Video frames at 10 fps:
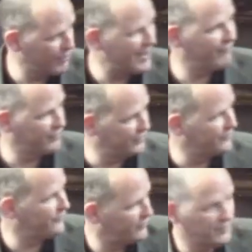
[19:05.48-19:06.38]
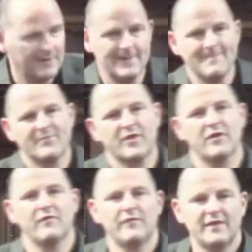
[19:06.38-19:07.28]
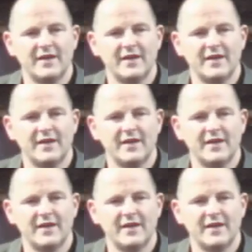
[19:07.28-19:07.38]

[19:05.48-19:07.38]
level of